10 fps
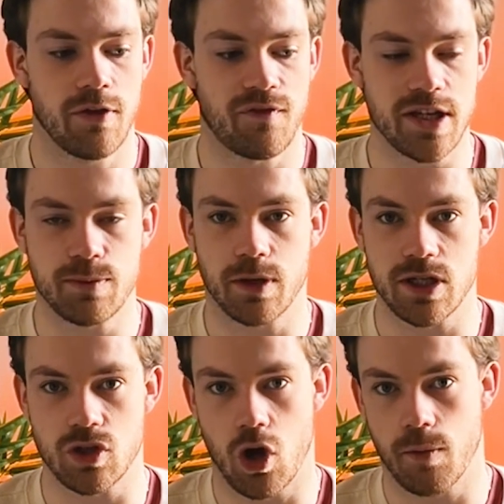Facebook
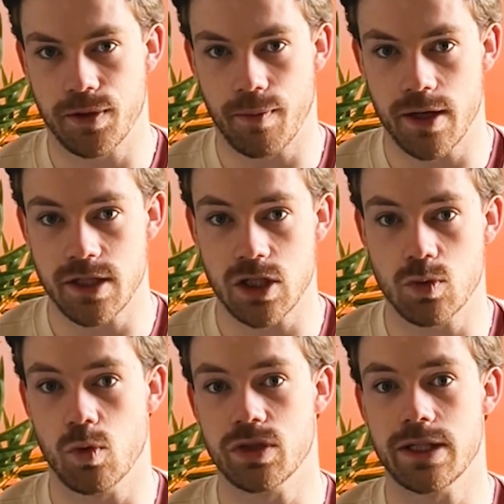is not optimizing
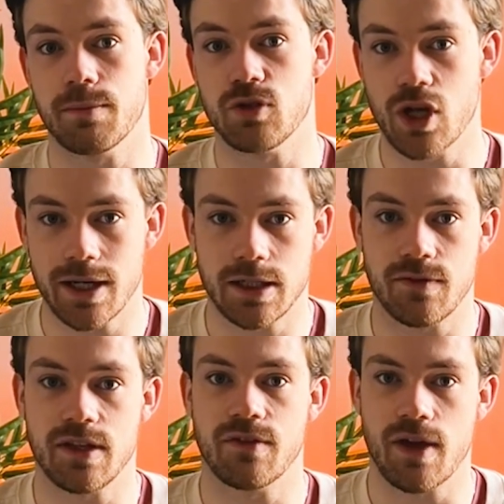towards the
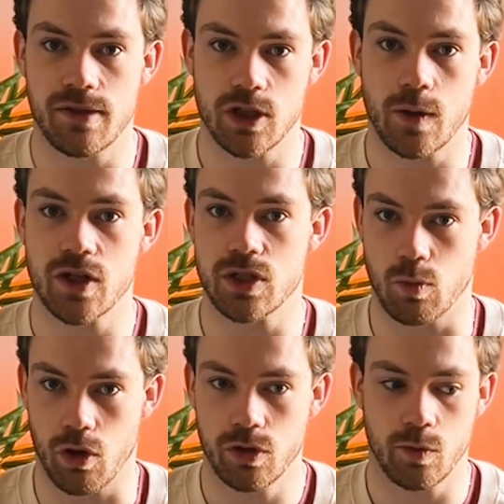objective, the event that you actually
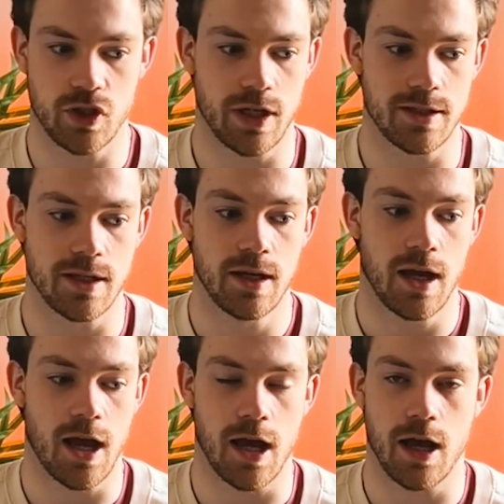want, which is
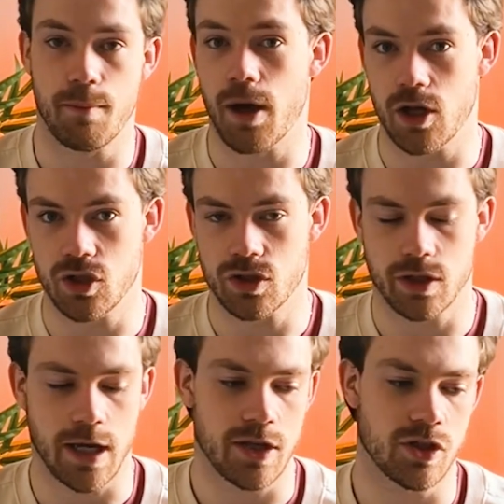a purchase,
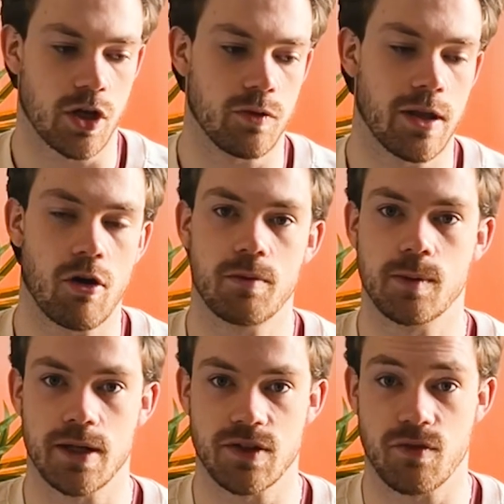okay? So they're
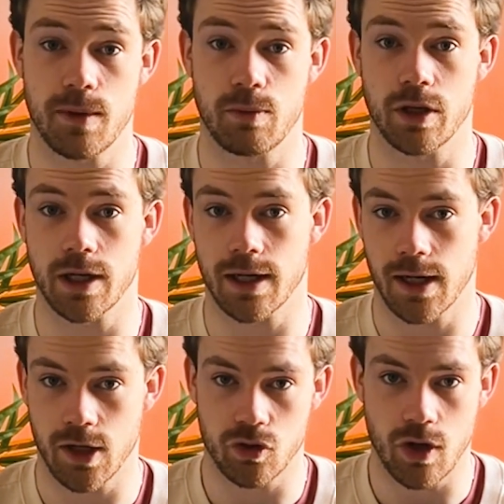optimizing for people that are gonna
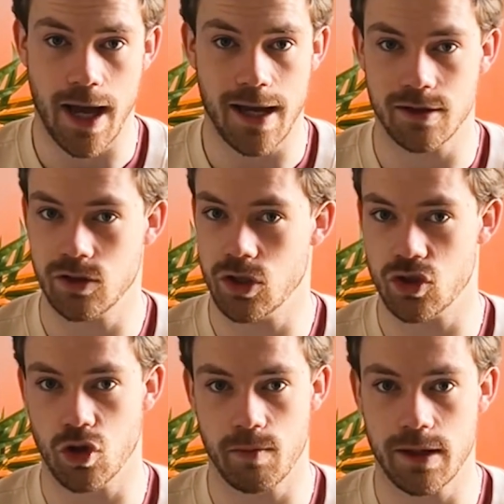click on your ad,
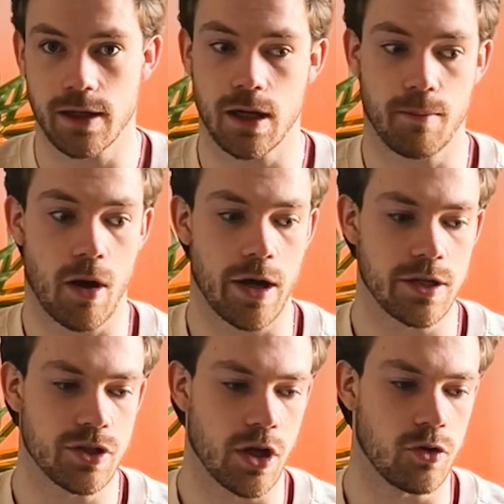does not mean they're gonna buy.
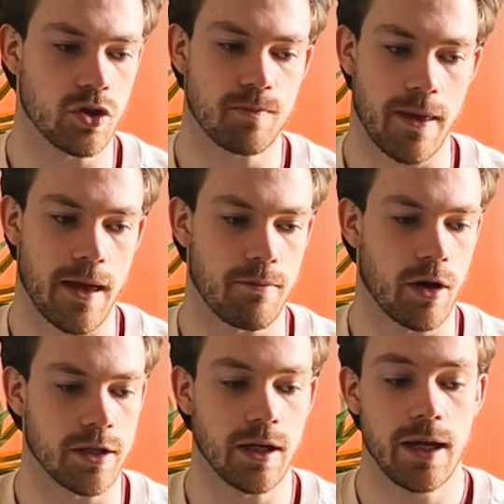So just bear that in
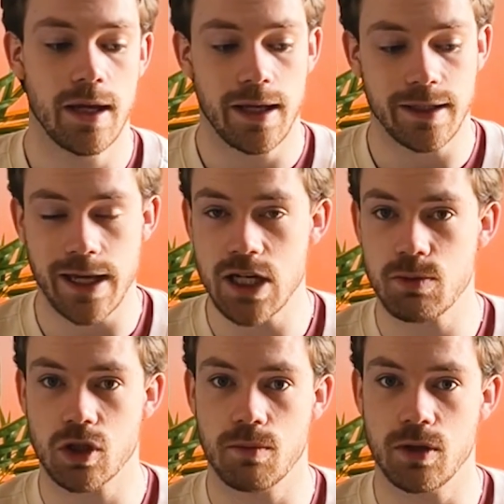mind.
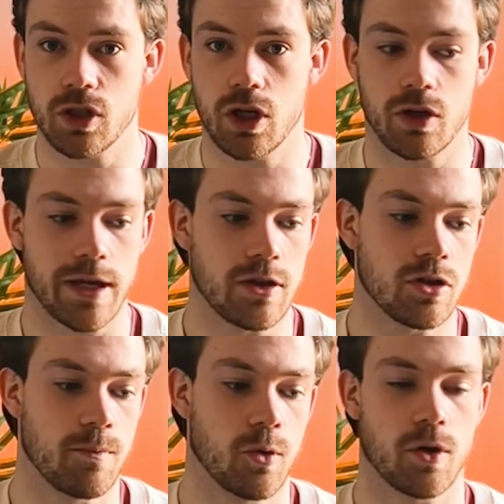Engagement can be good. Again, you
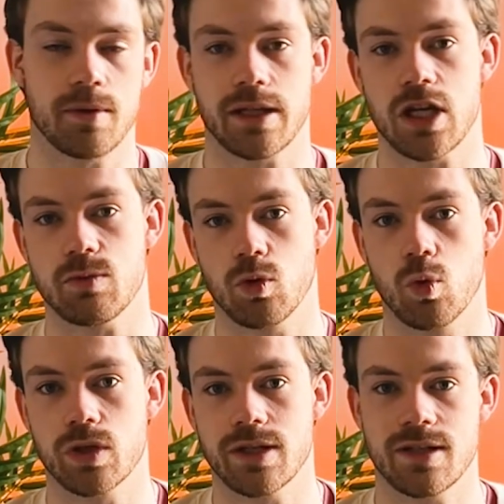can build up engagement
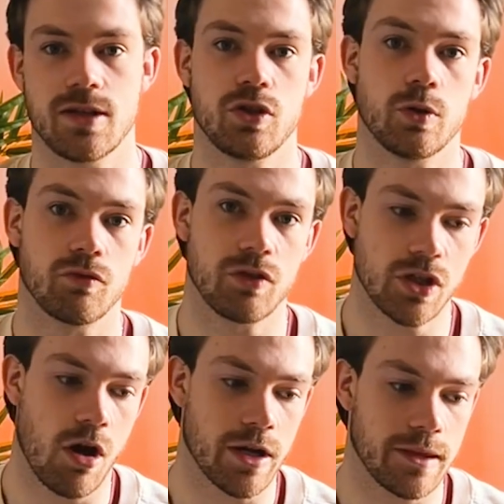audiences, you can
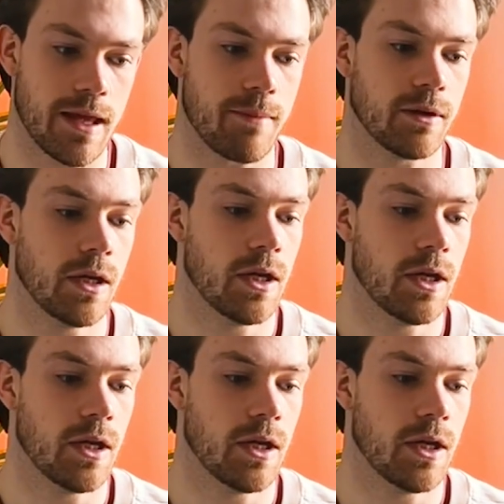retarget them.